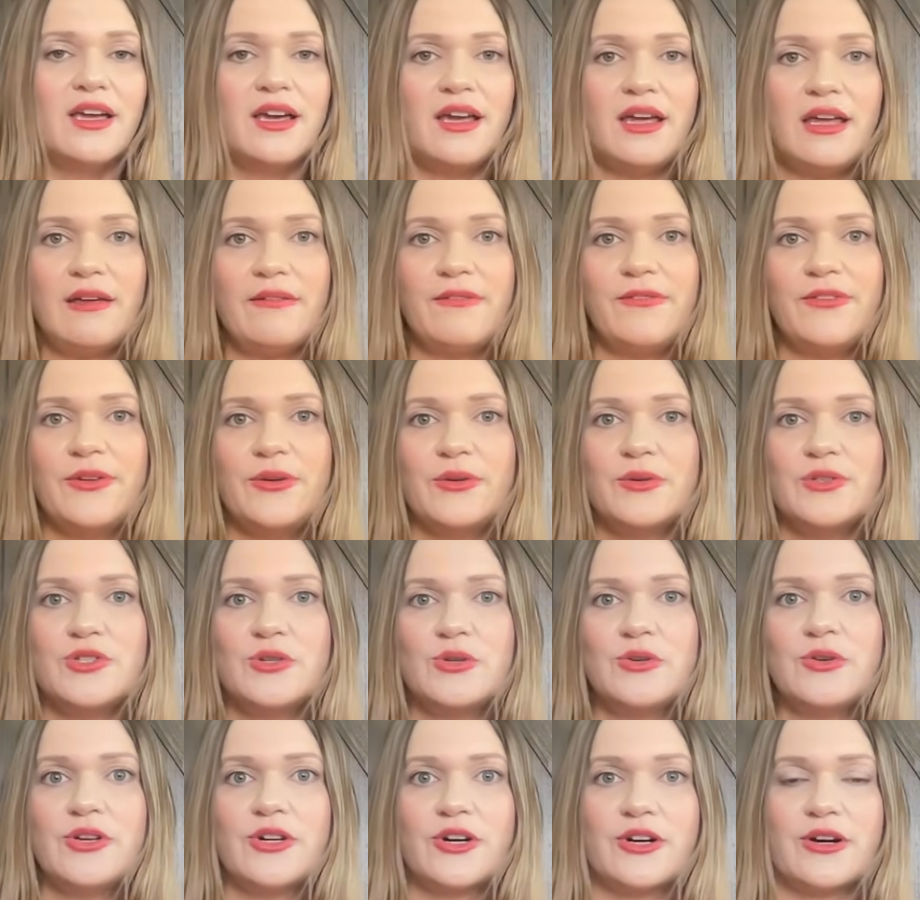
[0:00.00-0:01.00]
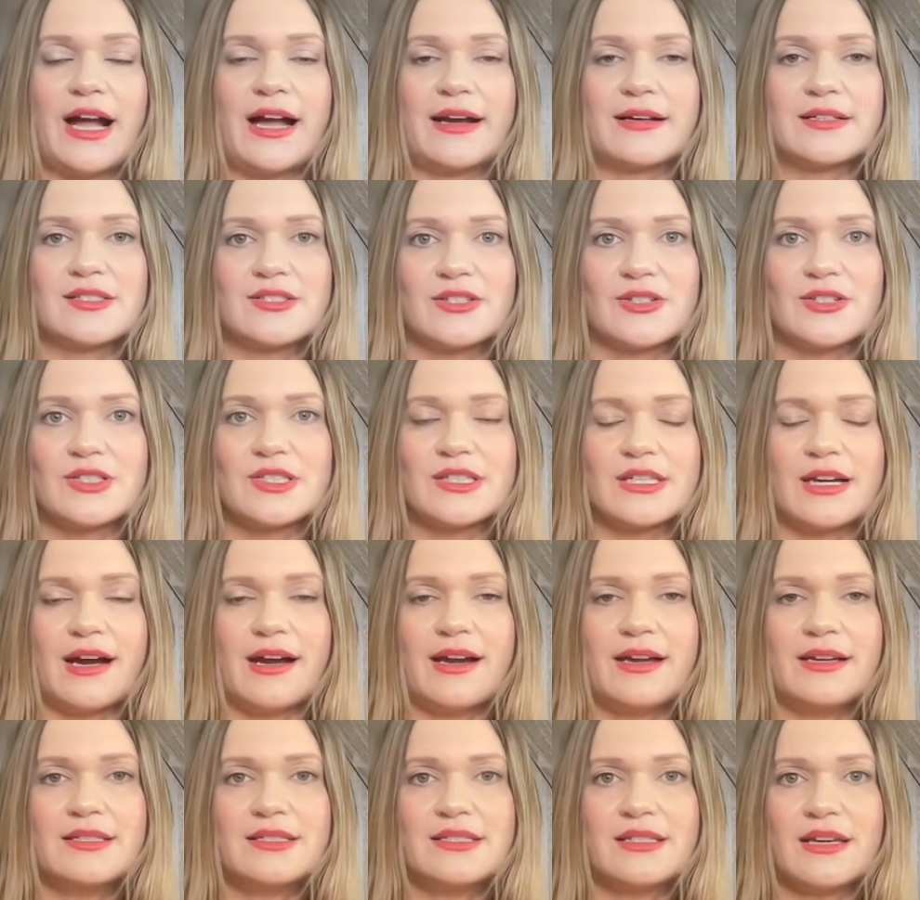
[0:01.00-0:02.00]
If you do your
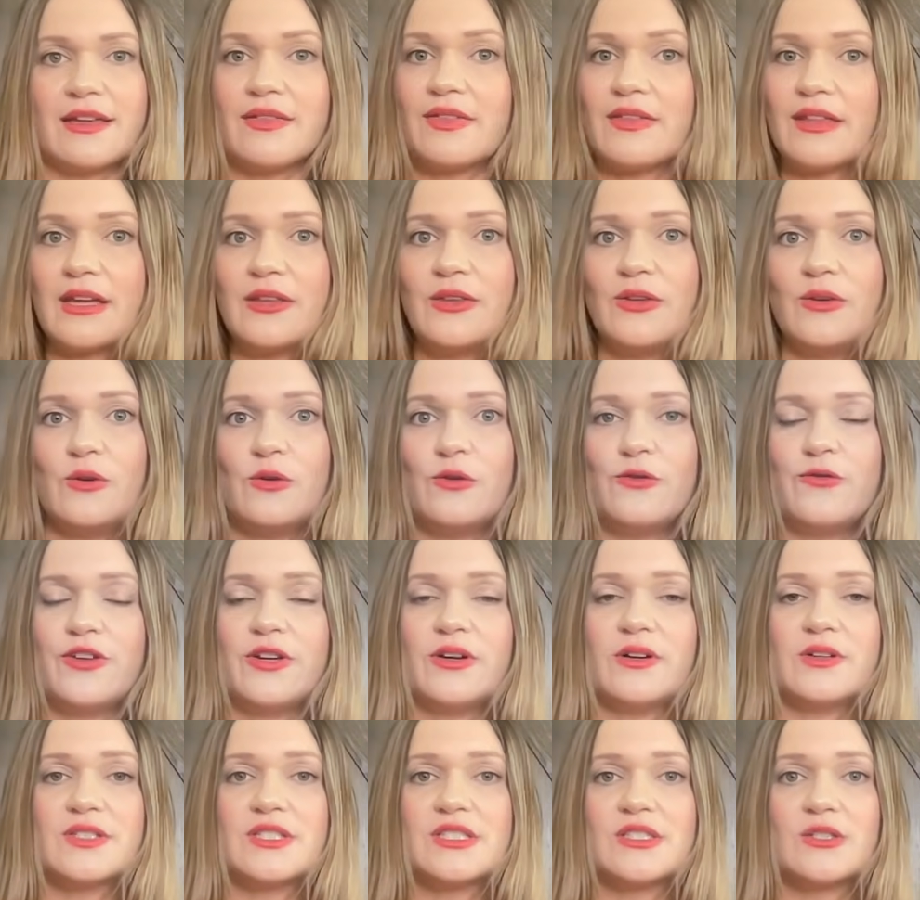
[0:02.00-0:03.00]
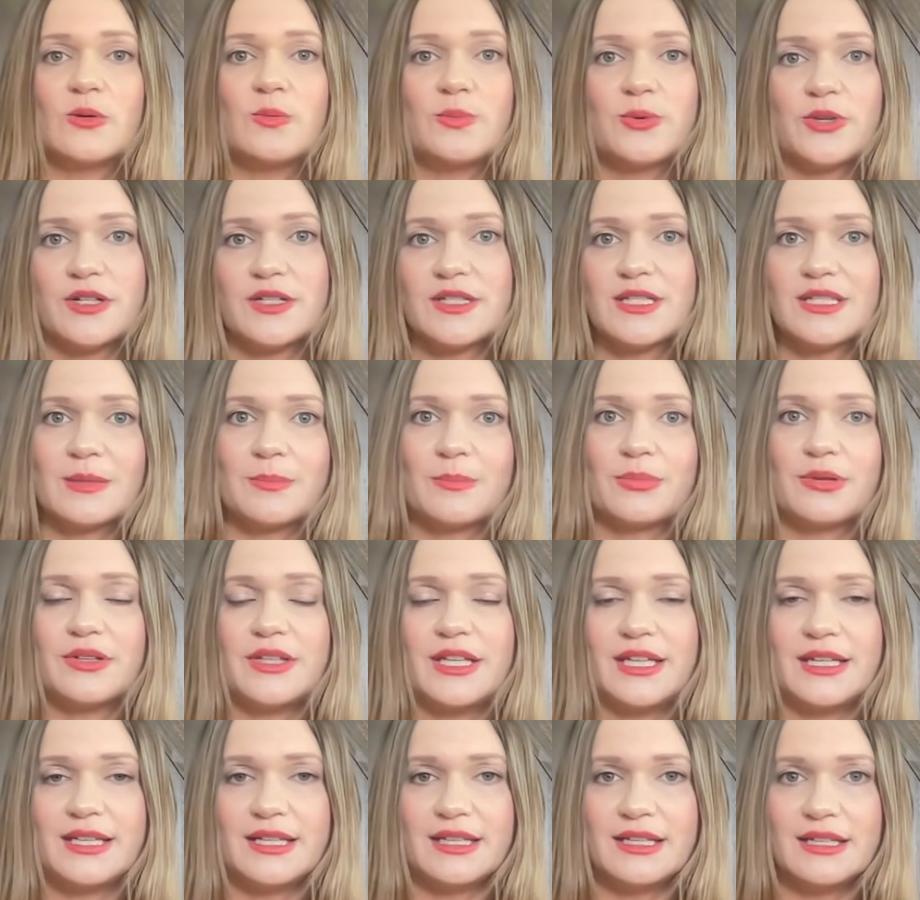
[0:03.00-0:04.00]
exercise and then you feel super
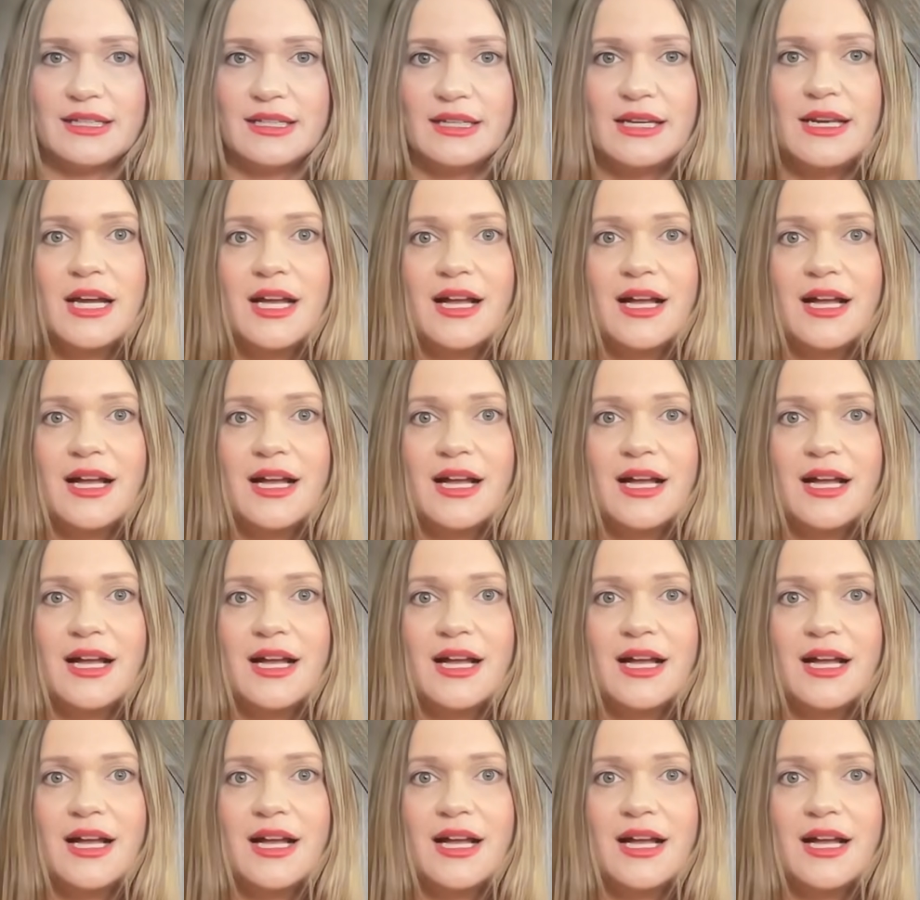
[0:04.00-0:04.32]
depleted,